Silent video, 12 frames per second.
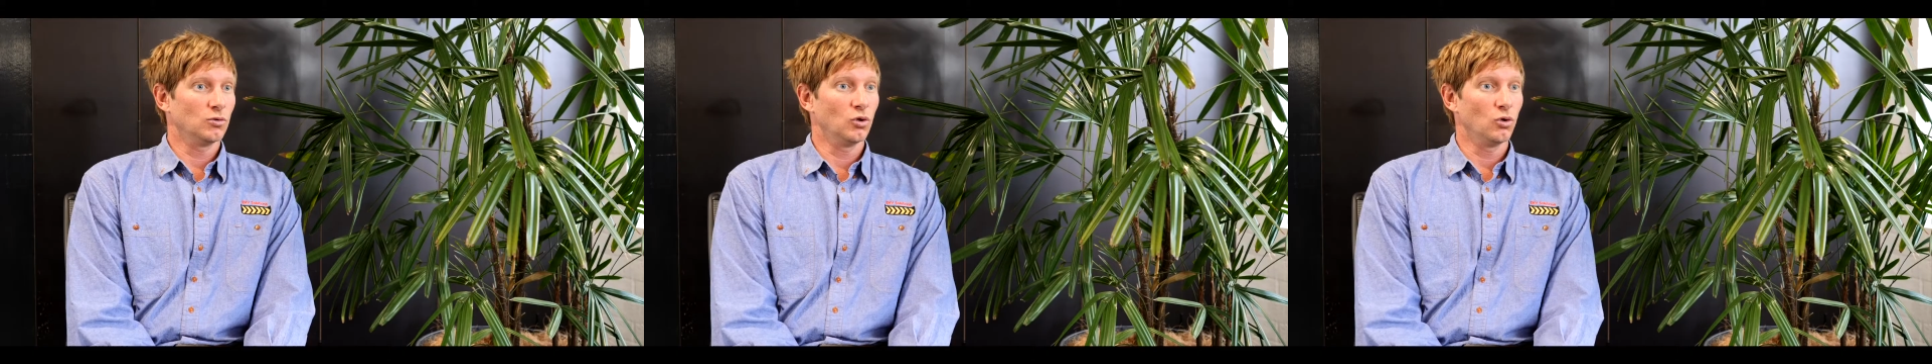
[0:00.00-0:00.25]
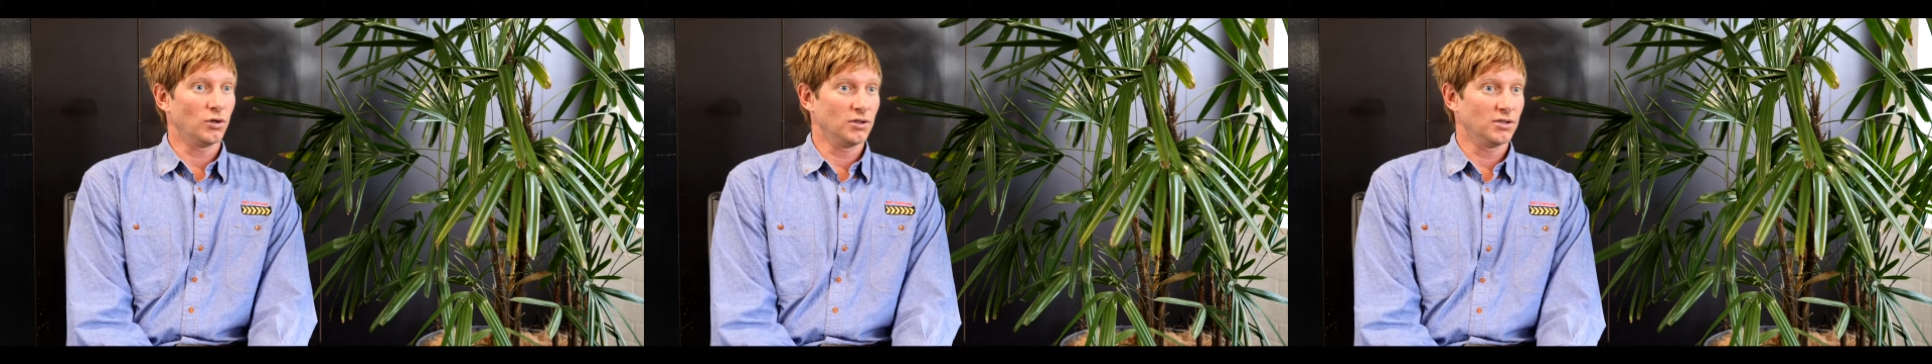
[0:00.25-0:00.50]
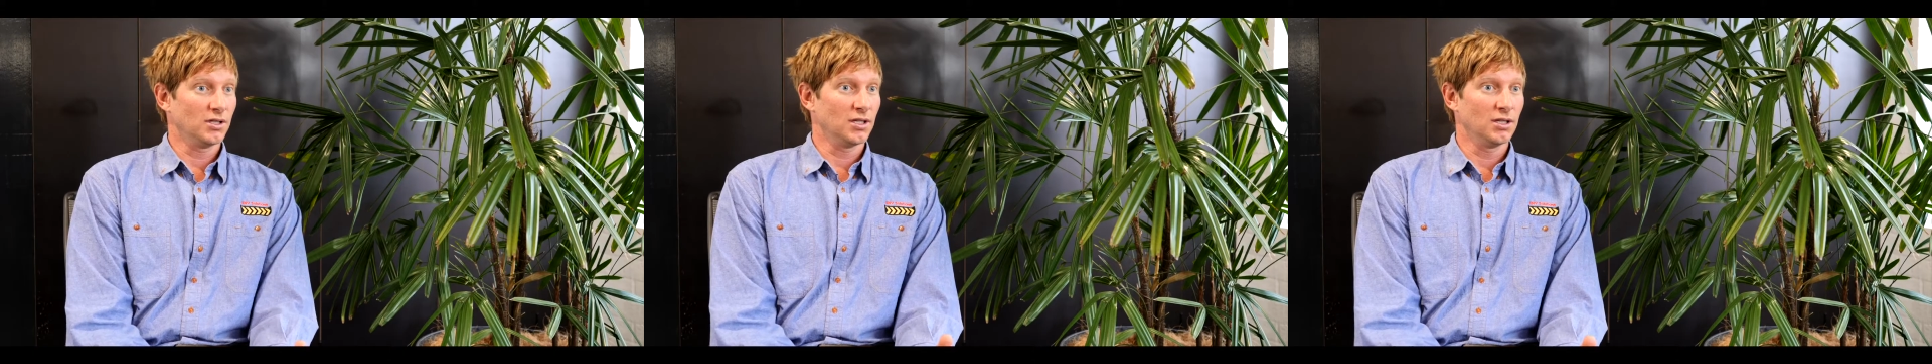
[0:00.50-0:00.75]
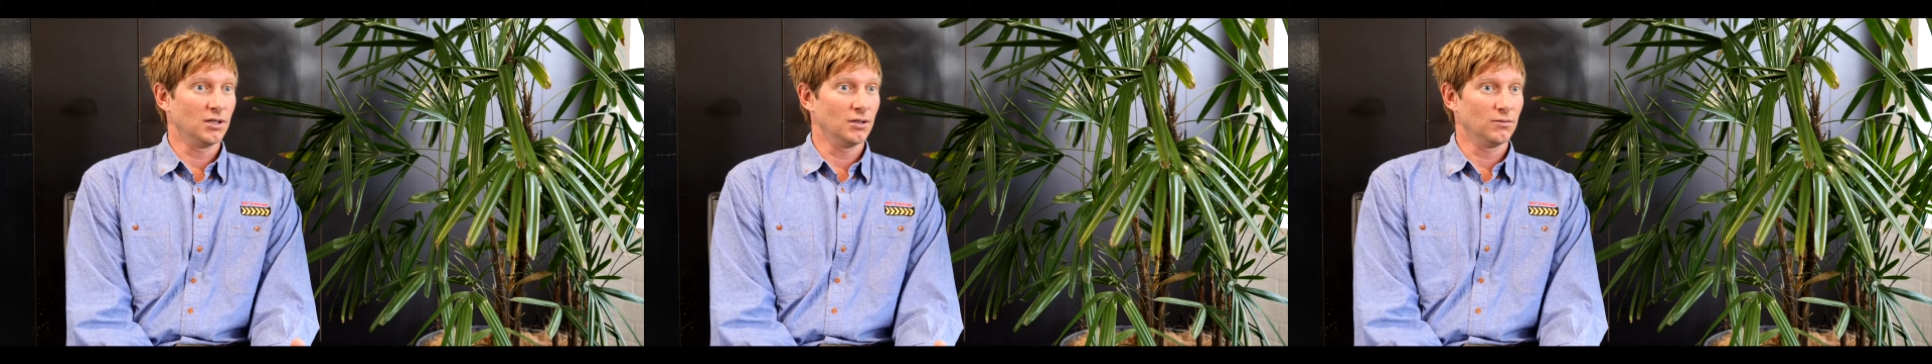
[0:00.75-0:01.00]
look and
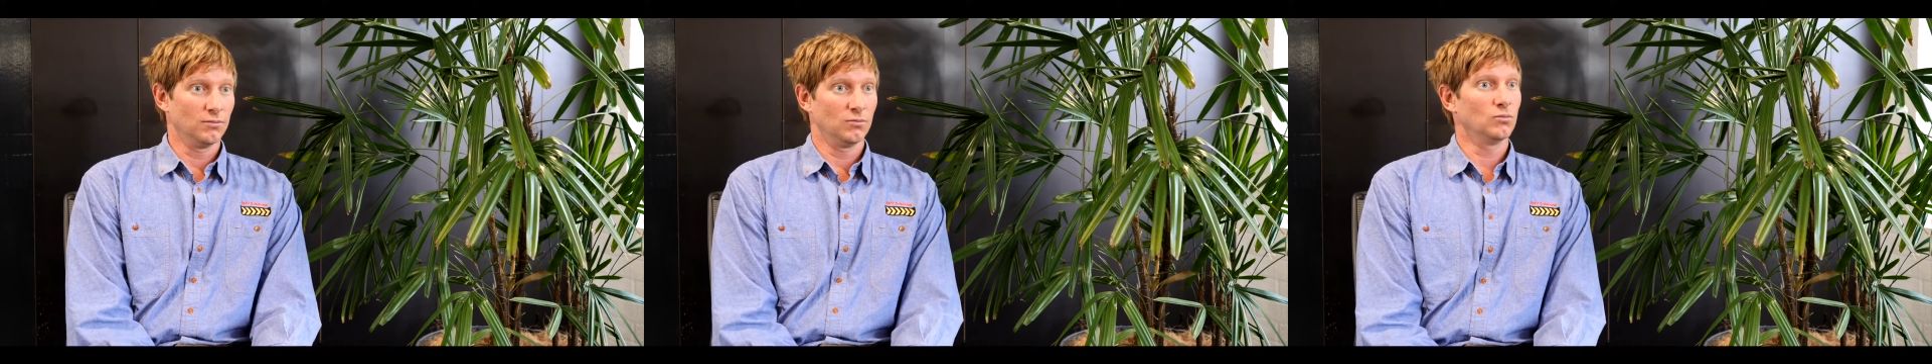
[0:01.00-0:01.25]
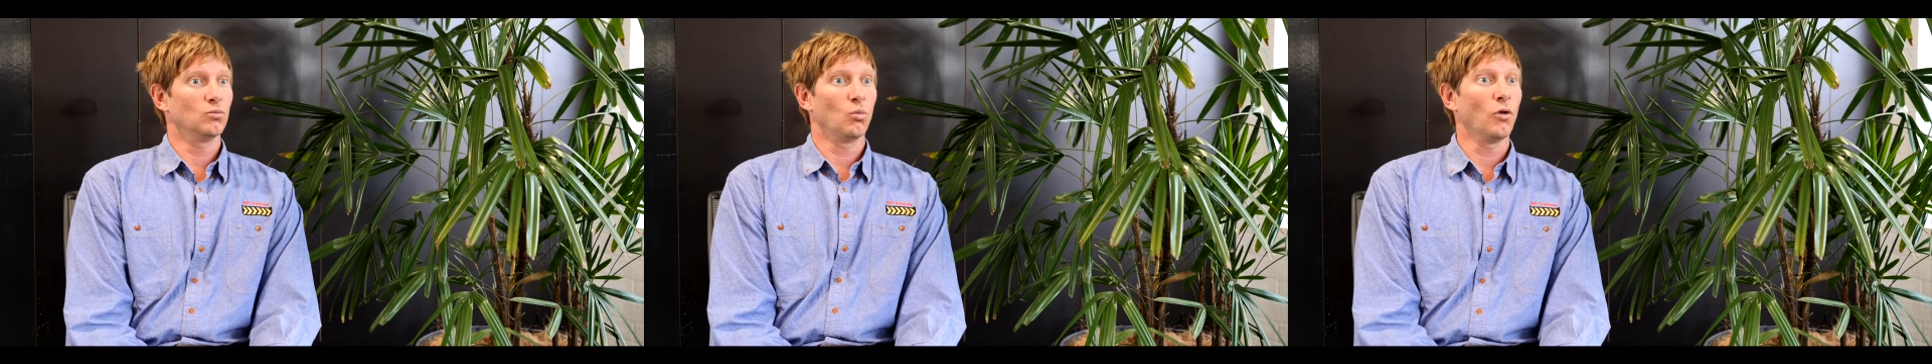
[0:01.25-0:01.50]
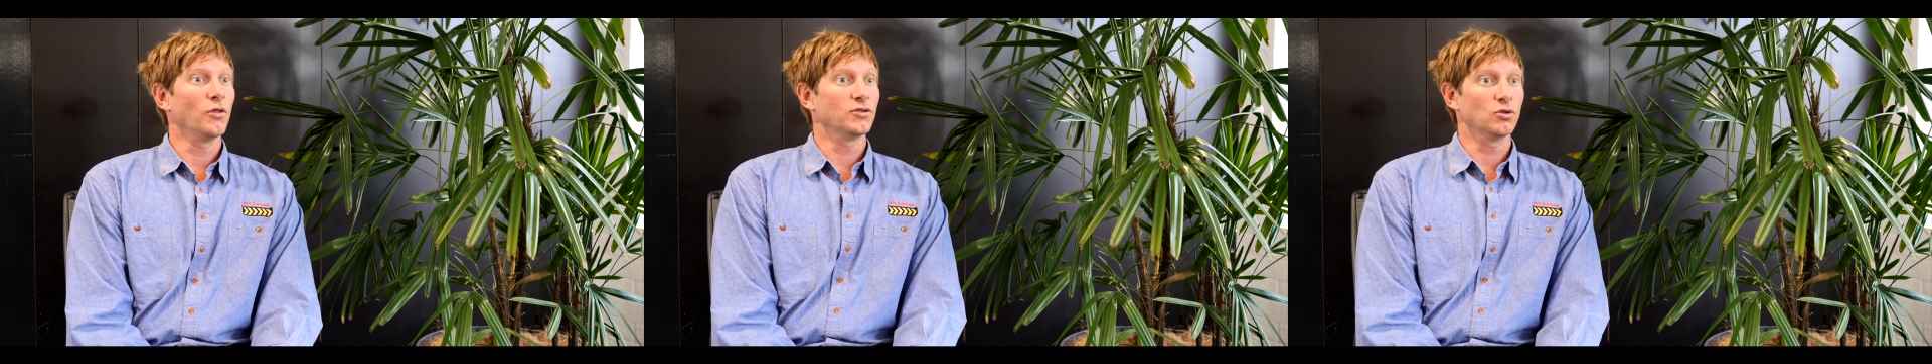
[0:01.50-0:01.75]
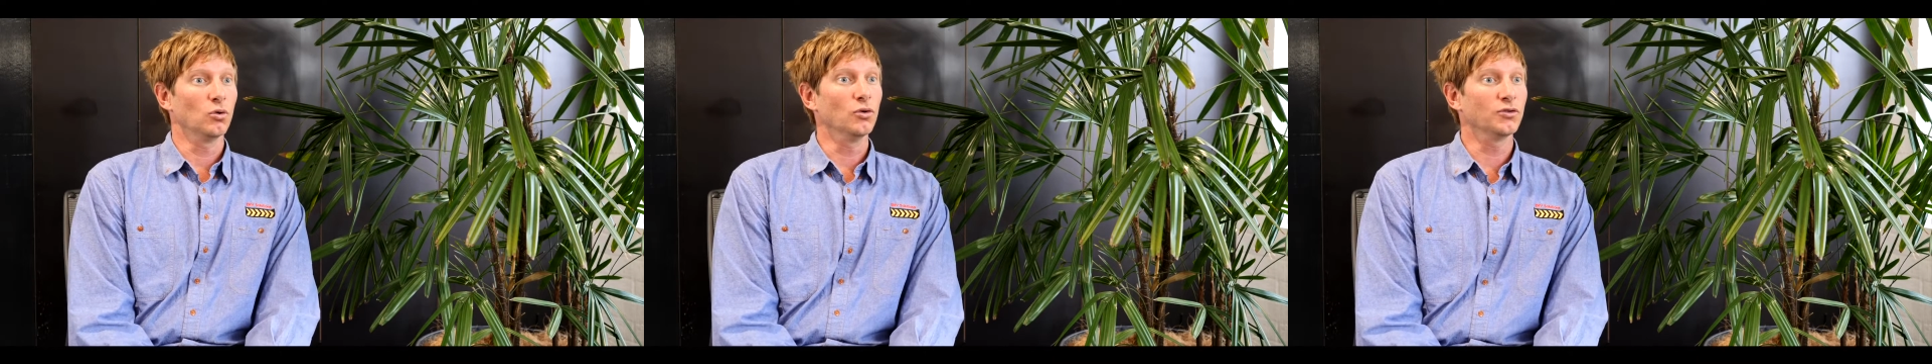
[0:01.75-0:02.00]
see what the
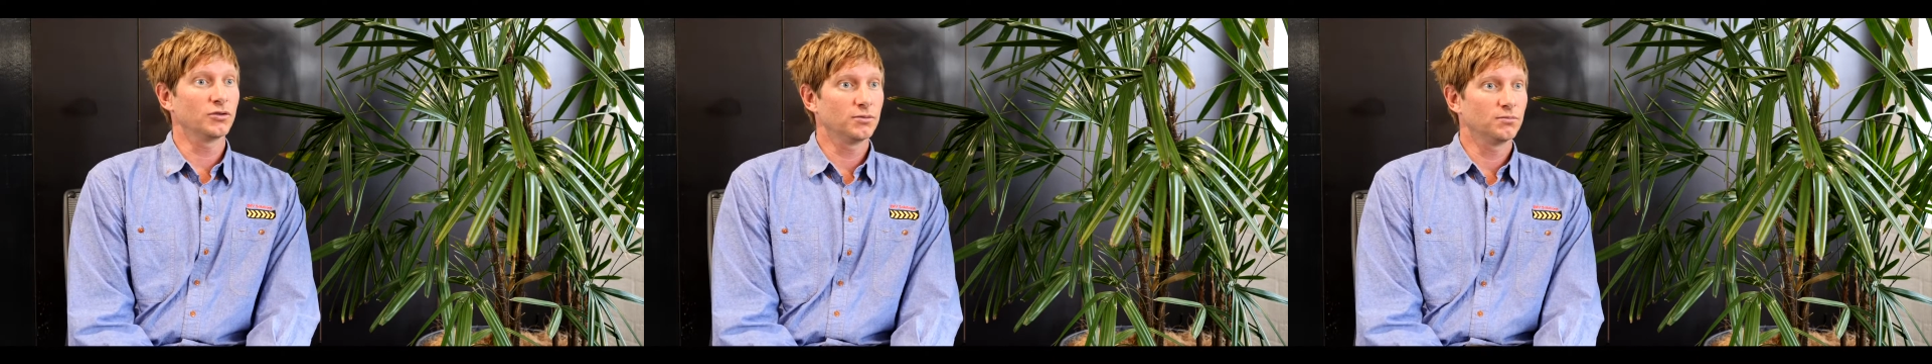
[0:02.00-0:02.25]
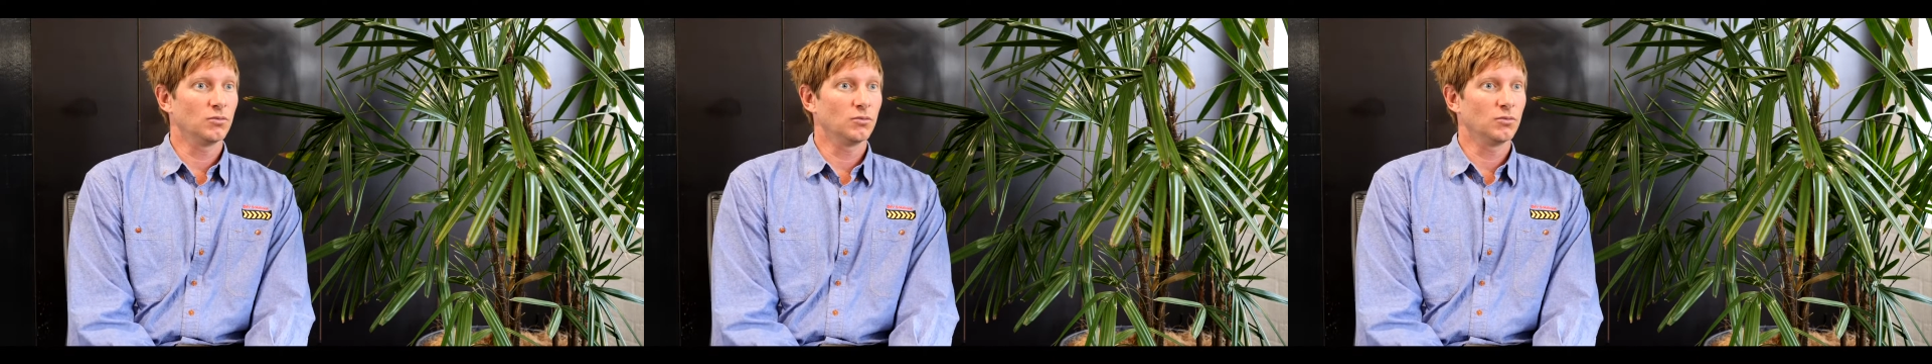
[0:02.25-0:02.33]
source